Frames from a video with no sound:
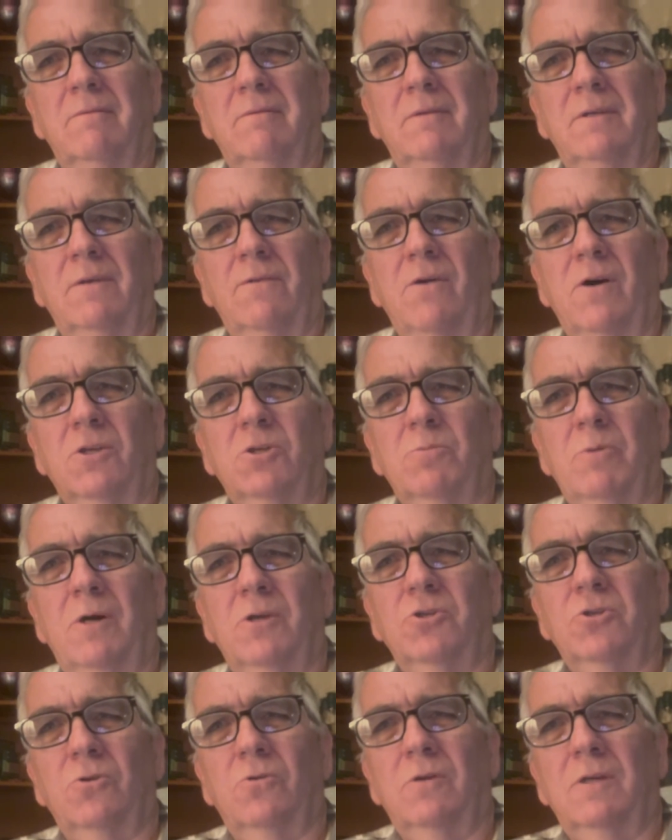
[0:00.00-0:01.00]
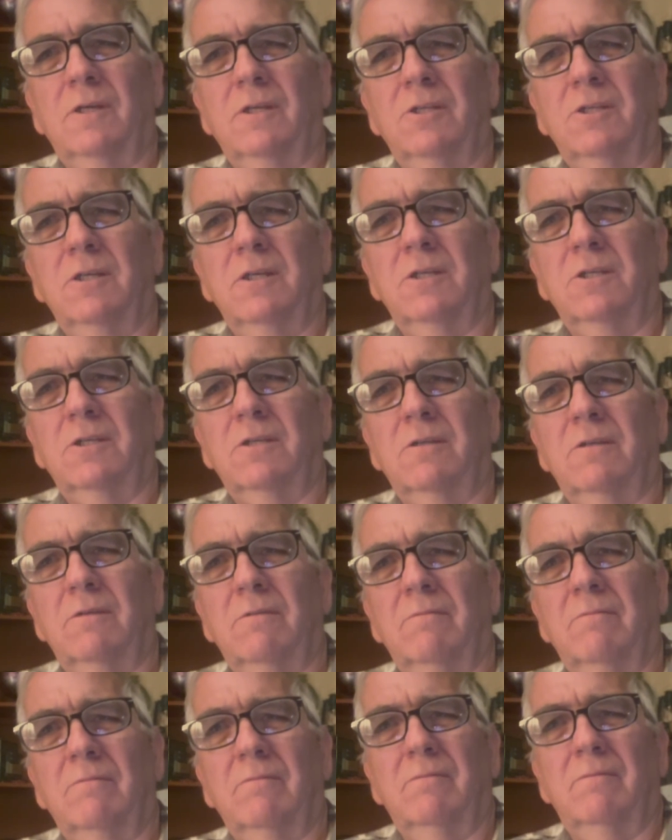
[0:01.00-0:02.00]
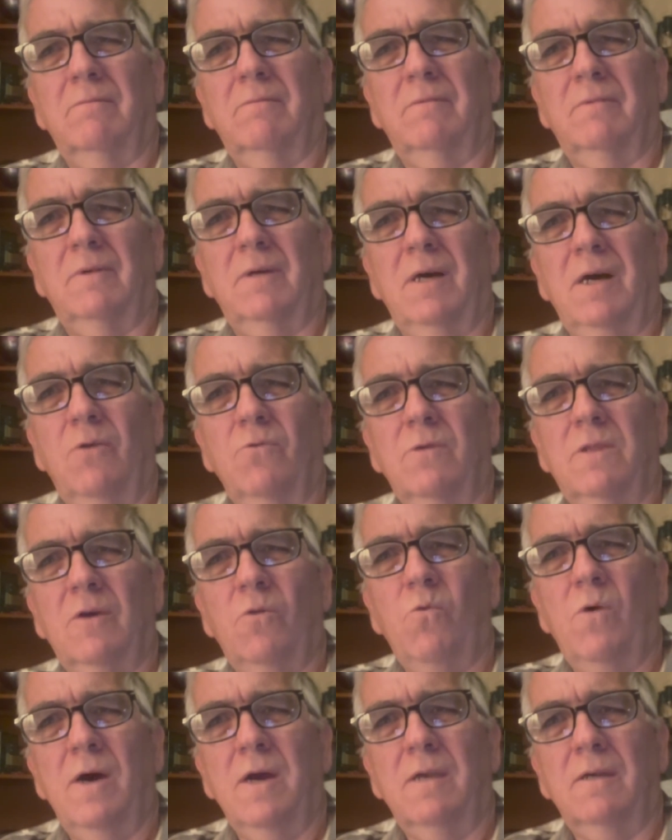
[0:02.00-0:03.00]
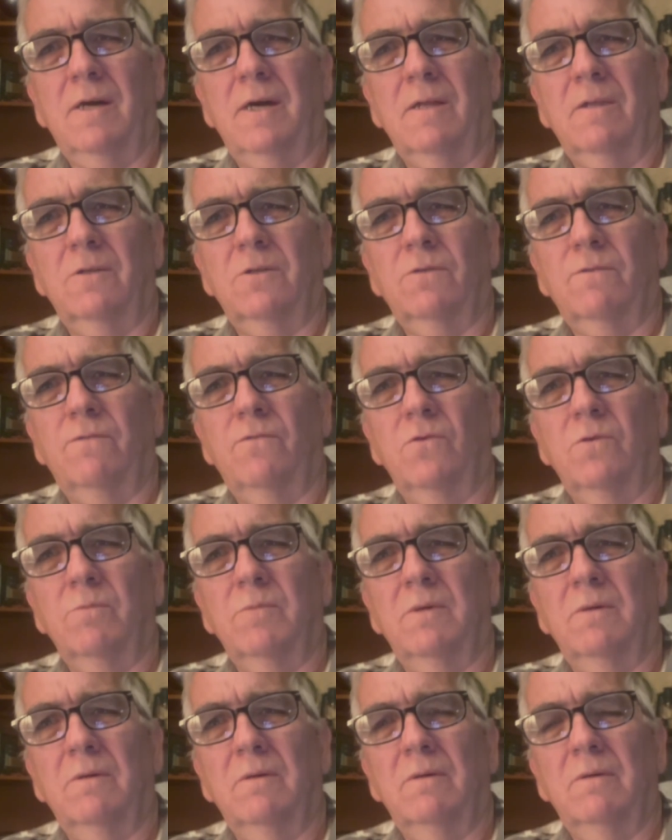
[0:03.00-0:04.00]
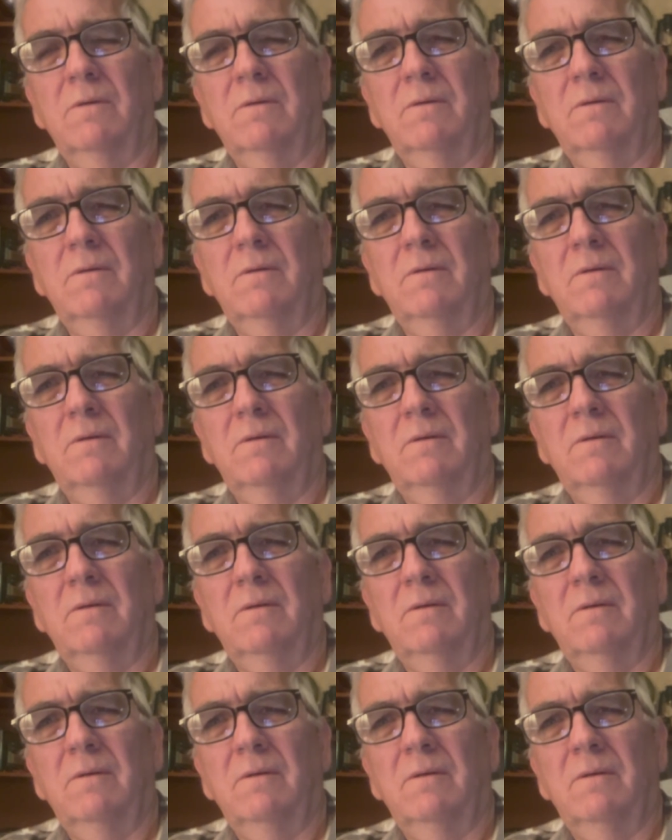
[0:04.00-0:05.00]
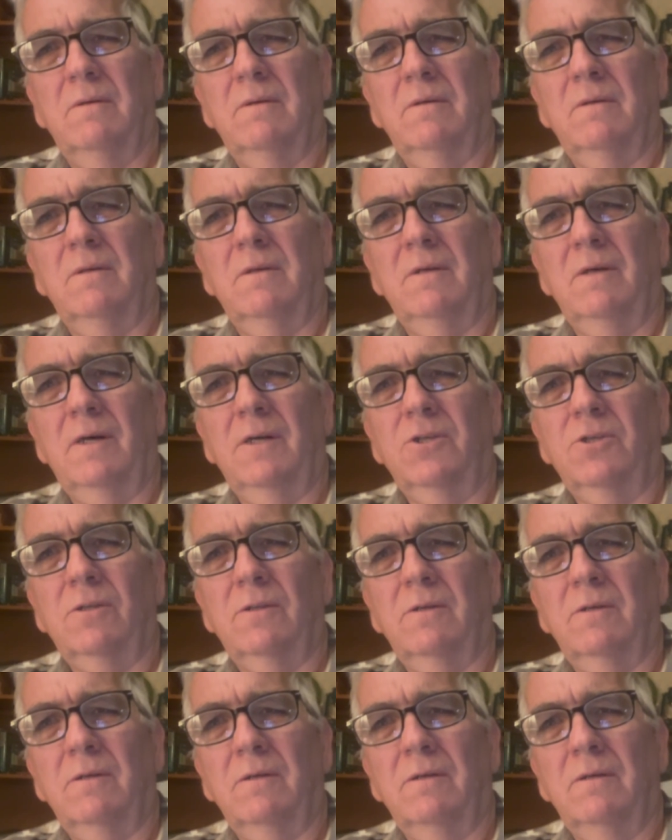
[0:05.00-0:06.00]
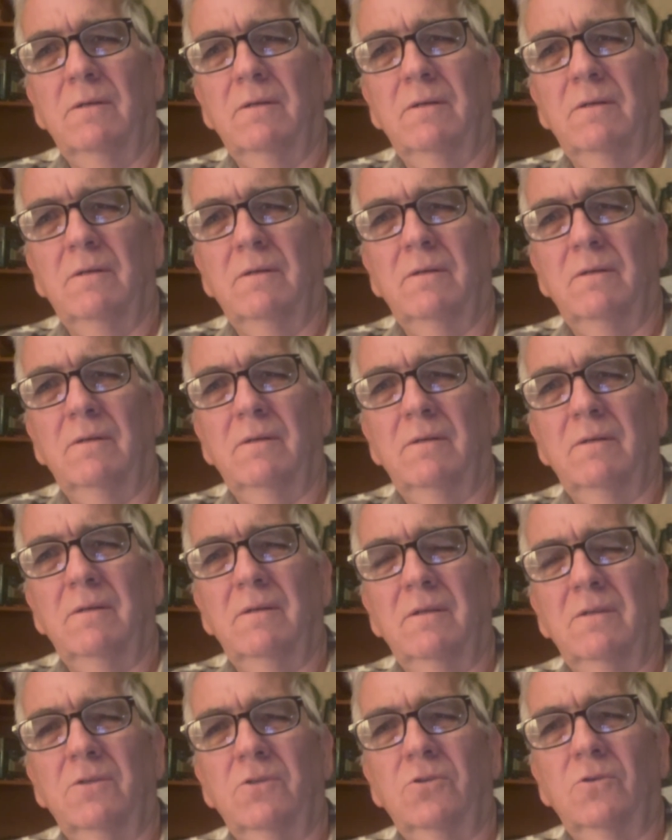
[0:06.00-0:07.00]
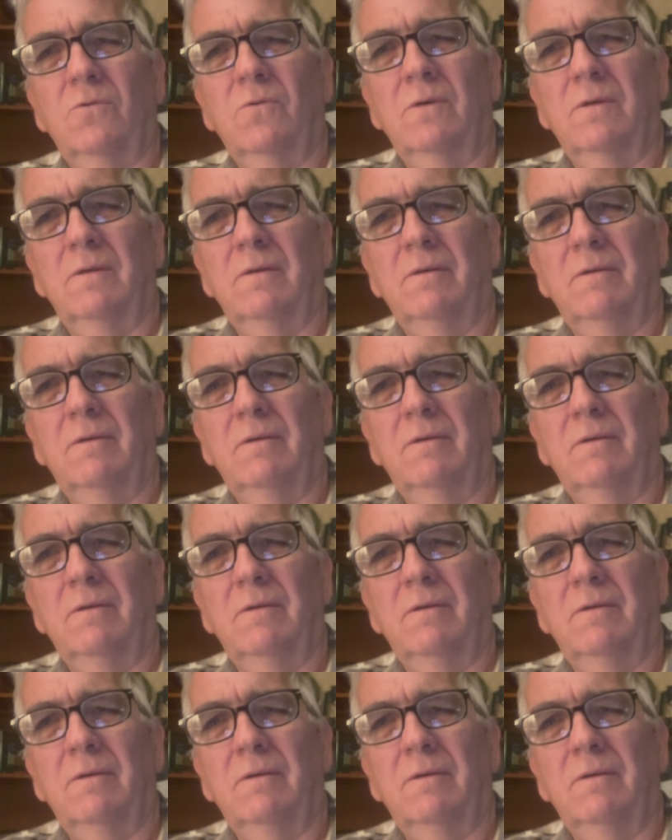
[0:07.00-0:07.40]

If hotspots don't exist, how are the Hawaiian Islands formed? And Iceland, and so on.